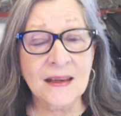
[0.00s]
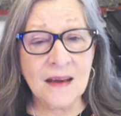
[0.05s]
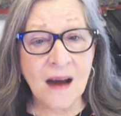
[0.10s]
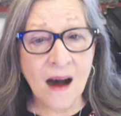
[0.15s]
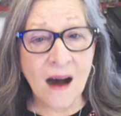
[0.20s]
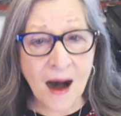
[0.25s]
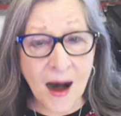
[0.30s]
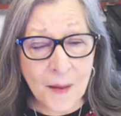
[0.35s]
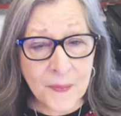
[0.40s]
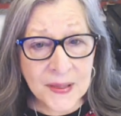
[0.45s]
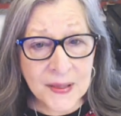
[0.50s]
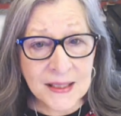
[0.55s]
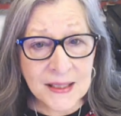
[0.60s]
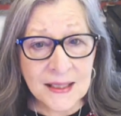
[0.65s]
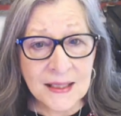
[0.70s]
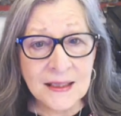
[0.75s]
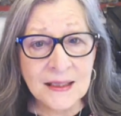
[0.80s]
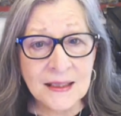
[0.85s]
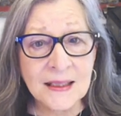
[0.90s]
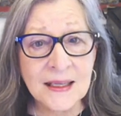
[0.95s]

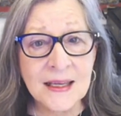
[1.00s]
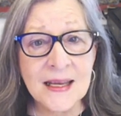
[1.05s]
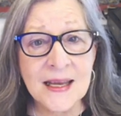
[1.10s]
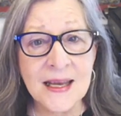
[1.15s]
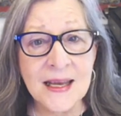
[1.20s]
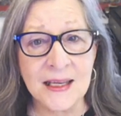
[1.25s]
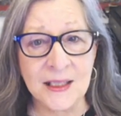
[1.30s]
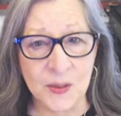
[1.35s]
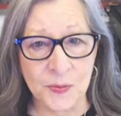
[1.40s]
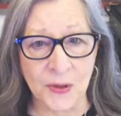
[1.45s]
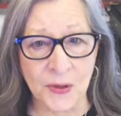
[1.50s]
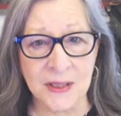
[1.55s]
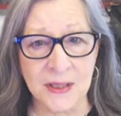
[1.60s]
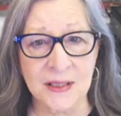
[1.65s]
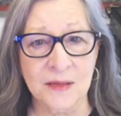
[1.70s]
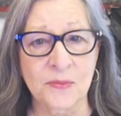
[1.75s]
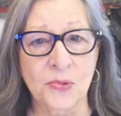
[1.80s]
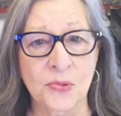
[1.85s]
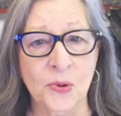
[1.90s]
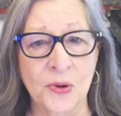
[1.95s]
competently express
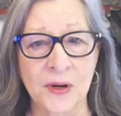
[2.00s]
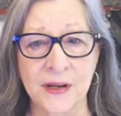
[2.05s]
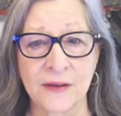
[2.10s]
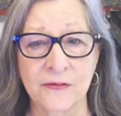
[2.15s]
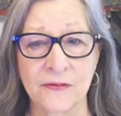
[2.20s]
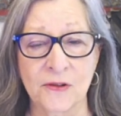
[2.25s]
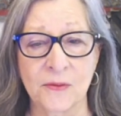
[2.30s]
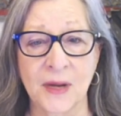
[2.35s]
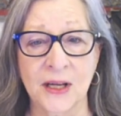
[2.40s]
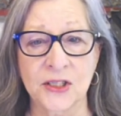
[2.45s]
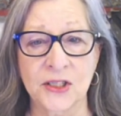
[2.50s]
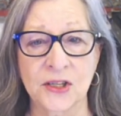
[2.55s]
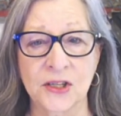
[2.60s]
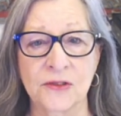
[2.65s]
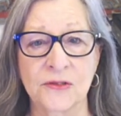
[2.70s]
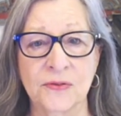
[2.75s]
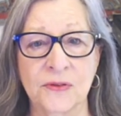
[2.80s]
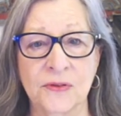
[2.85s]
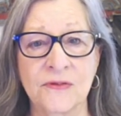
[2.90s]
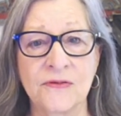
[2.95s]
important information
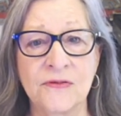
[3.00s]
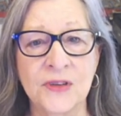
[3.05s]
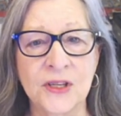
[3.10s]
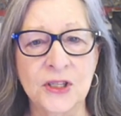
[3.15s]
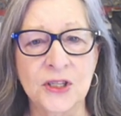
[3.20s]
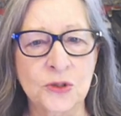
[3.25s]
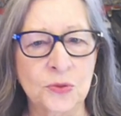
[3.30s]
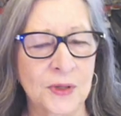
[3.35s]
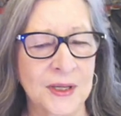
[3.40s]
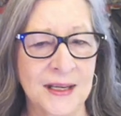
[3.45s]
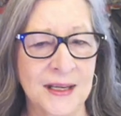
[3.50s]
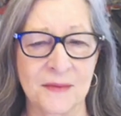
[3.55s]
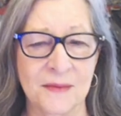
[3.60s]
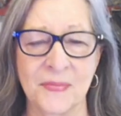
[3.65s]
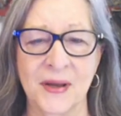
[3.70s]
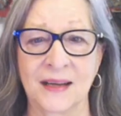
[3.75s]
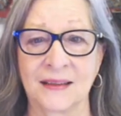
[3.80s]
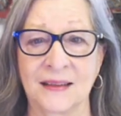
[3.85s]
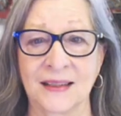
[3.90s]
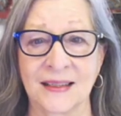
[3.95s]
through visually
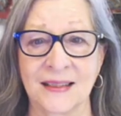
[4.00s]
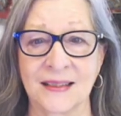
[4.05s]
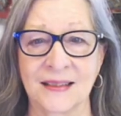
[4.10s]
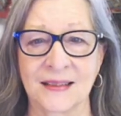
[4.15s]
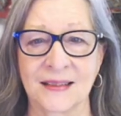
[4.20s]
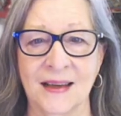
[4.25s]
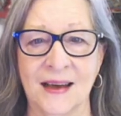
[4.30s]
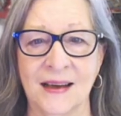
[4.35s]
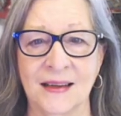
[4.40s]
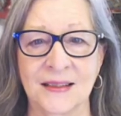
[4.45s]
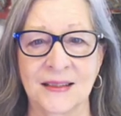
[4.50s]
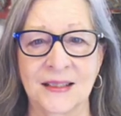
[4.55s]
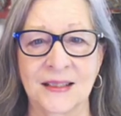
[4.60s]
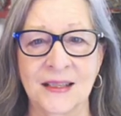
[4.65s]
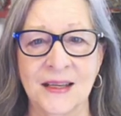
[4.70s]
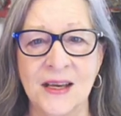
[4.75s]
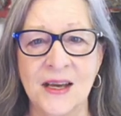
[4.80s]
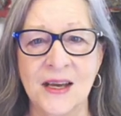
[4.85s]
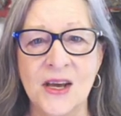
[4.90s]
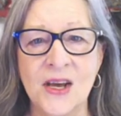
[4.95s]
compelling designs.
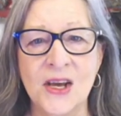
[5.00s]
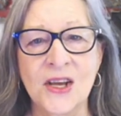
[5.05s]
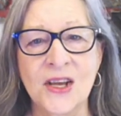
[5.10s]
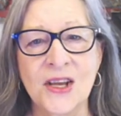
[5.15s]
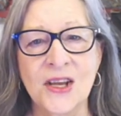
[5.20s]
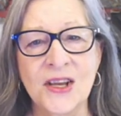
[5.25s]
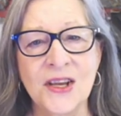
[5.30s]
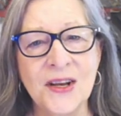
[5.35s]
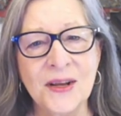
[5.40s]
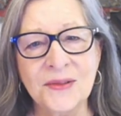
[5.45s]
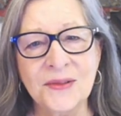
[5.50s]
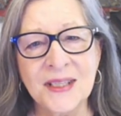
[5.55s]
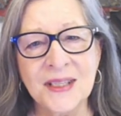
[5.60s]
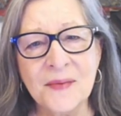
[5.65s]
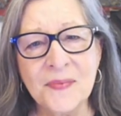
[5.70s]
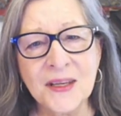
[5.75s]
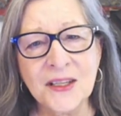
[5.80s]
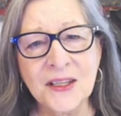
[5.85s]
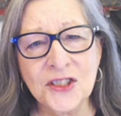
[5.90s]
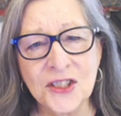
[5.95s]
You know,
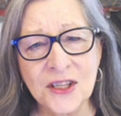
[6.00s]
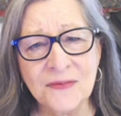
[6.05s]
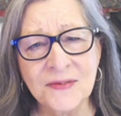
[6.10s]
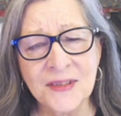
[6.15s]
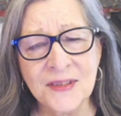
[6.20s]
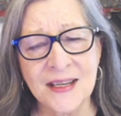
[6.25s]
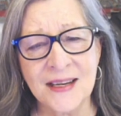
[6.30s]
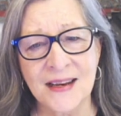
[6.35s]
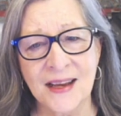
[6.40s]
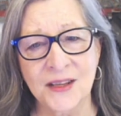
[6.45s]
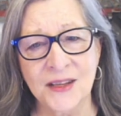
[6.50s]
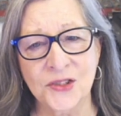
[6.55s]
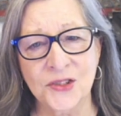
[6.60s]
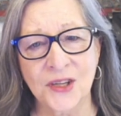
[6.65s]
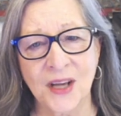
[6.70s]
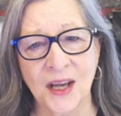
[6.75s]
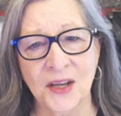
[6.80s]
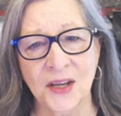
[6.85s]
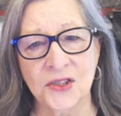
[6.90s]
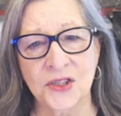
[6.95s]
something shifted in
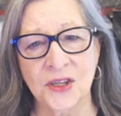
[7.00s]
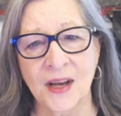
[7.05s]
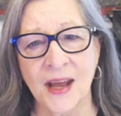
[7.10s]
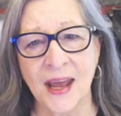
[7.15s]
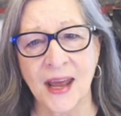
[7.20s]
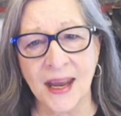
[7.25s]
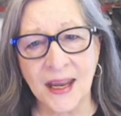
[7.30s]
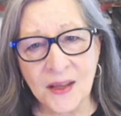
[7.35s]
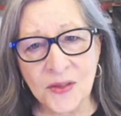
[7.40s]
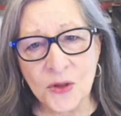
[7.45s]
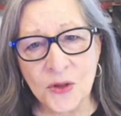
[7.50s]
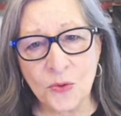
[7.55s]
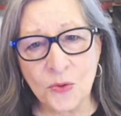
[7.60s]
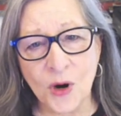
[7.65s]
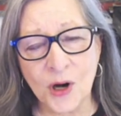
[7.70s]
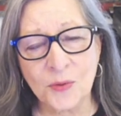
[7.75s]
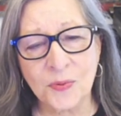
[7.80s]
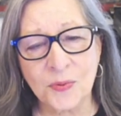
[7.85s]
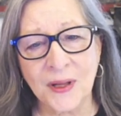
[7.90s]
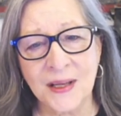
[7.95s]
education and the
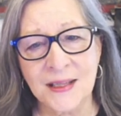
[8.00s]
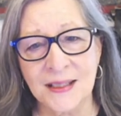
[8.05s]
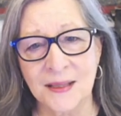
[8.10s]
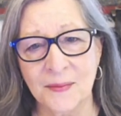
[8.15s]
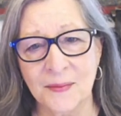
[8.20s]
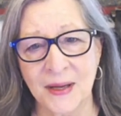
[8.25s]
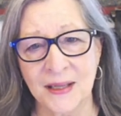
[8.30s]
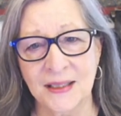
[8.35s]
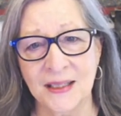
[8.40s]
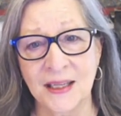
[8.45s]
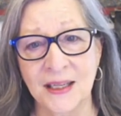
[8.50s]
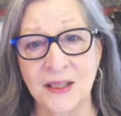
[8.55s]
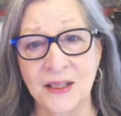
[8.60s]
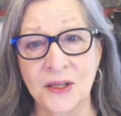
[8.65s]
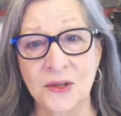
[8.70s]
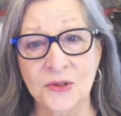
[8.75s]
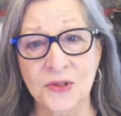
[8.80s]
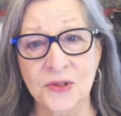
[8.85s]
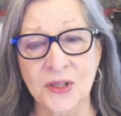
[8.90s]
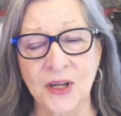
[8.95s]
workplace about 10
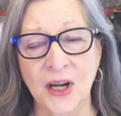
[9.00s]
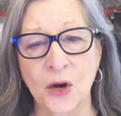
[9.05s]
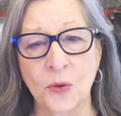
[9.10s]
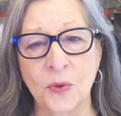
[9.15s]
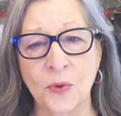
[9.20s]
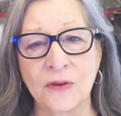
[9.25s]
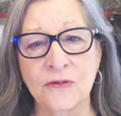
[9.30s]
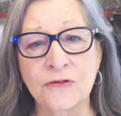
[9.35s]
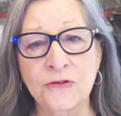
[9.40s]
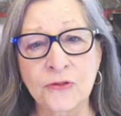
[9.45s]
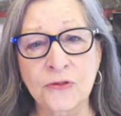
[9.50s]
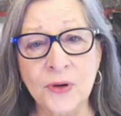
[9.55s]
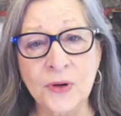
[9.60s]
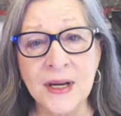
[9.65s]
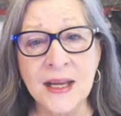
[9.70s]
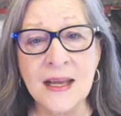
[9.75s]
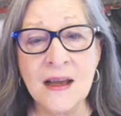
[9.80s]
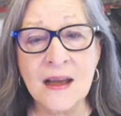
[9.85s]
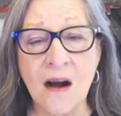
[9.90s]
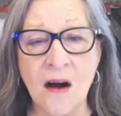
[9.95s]
years ago when
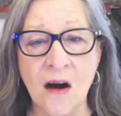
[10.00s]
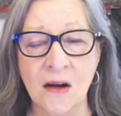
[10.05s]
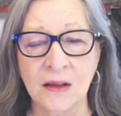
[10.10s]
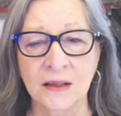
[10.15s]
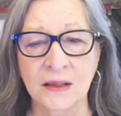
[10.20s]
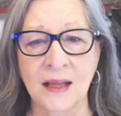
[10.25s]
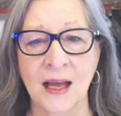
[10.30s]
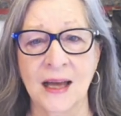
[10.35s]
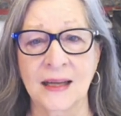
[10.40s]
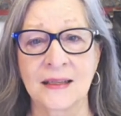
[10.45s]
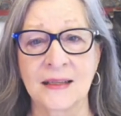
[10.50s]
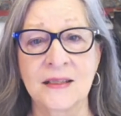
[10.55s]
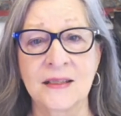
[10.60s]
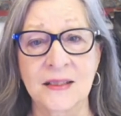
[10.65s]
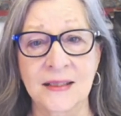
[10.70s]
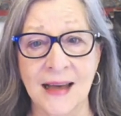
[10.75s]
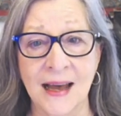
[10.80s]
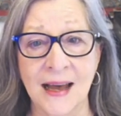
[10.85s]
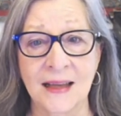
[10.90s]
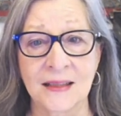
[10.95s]
free online
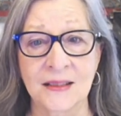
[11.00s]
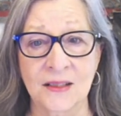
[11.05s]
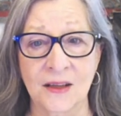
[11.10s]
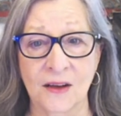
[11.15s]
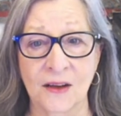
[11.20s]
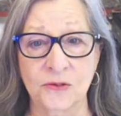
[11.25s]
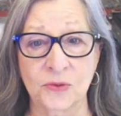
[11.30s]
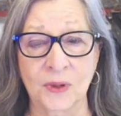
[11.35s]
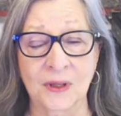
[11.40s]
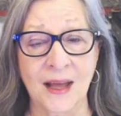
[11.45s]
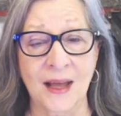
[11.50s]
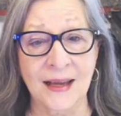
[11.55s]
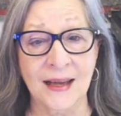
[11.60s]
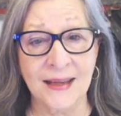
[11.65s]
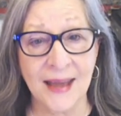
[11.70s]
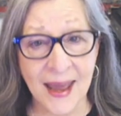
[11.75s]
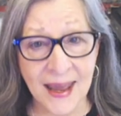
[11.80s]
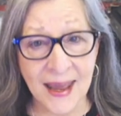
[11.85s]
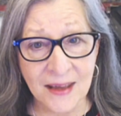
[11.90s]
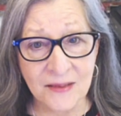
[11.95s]
design software like
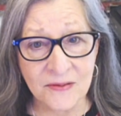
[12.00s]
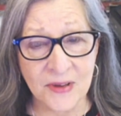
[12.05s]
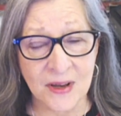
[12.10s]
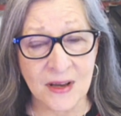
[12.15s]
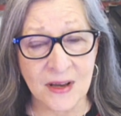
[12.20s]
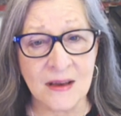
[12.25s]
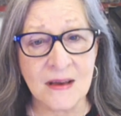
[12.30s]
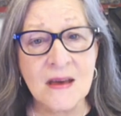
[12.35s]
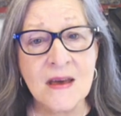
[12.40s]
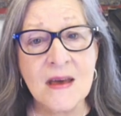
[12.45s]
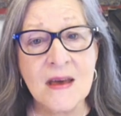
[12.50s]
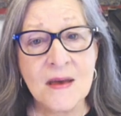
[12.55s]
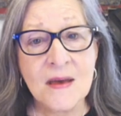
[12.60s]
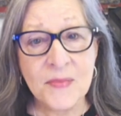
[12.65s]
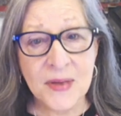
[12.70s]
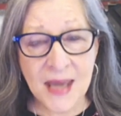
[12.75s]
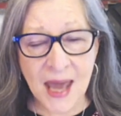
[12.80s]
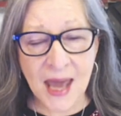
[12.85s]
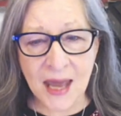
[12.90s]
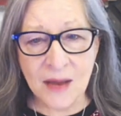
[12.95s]
Canva
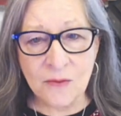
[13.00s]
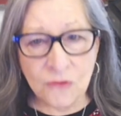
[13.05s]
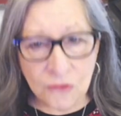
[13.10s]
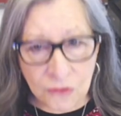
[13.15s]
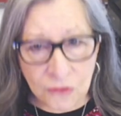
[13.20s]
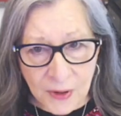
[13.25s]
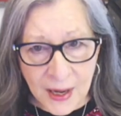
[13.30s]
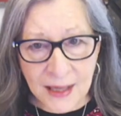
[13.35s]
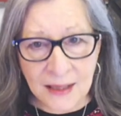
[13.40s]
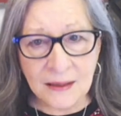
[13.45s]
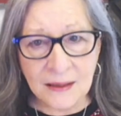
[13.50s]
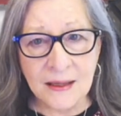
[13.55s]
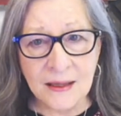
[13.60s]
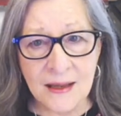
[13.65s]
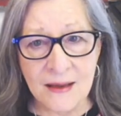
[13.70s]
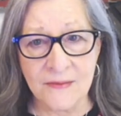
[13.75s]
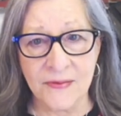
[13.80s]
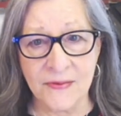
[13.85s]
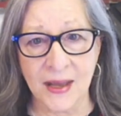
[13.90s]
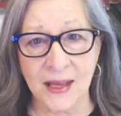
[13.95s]
became readily
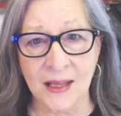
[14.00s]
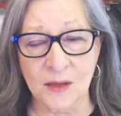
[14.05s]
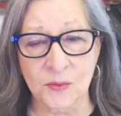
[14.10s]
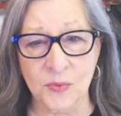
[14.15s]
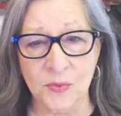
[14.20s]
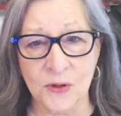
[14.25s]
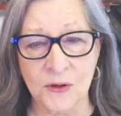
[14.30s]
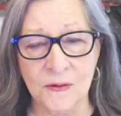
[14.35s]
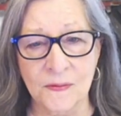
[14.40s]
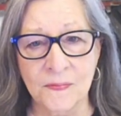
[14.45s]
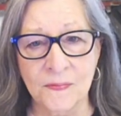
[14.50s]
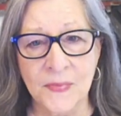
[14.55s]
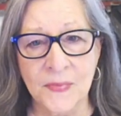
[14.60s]
available.